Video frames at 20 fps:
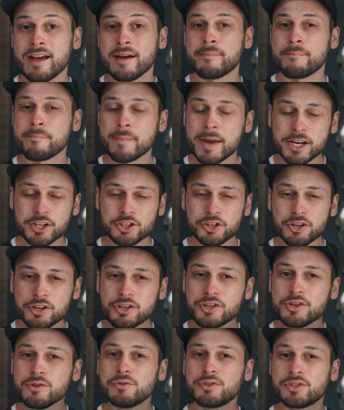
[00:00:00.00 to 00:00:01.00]
make sure
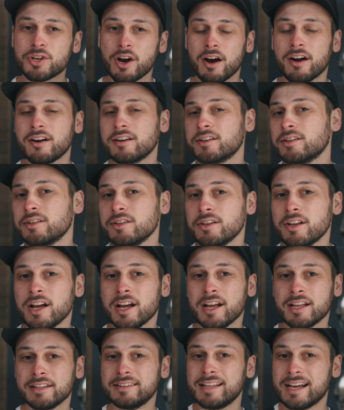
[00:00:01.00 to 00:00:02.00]
you toggle
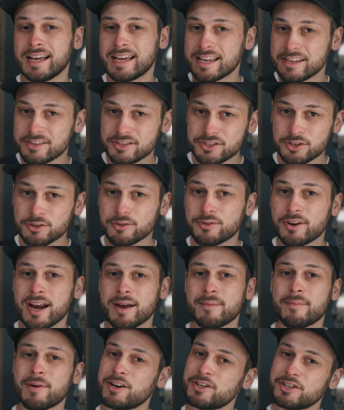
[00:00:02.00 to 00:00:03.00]
the
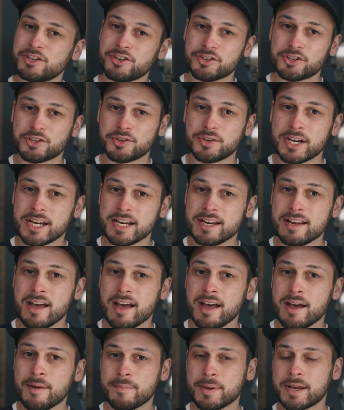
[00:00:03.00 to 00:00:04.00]
histogram on your screen,
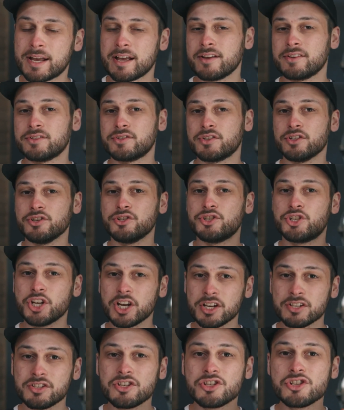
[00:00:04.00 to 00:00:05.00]
because
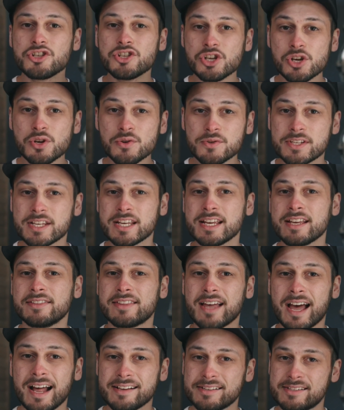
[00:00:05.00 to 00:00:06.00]
just using
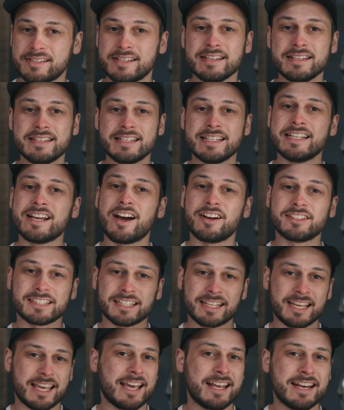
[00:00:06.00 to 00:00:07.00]
the LCD on
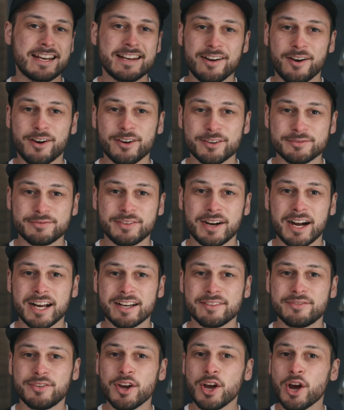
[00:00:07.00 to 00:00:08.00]
the Canon
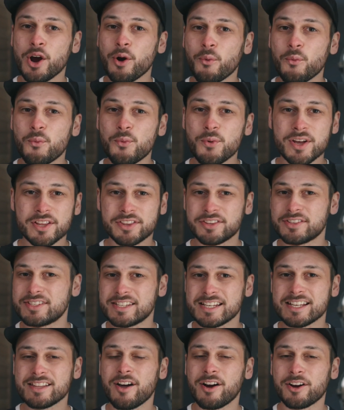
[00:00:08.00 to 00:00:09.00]
R5 with
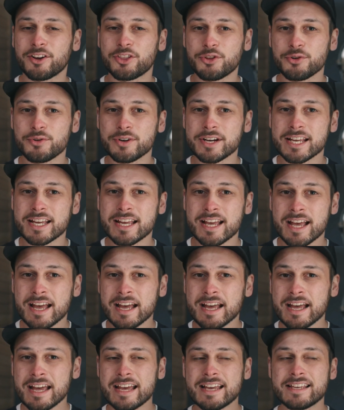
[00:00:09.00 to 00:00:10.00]
CLog 3
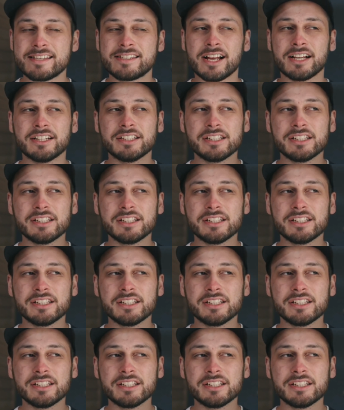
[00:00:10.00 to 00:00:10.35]
is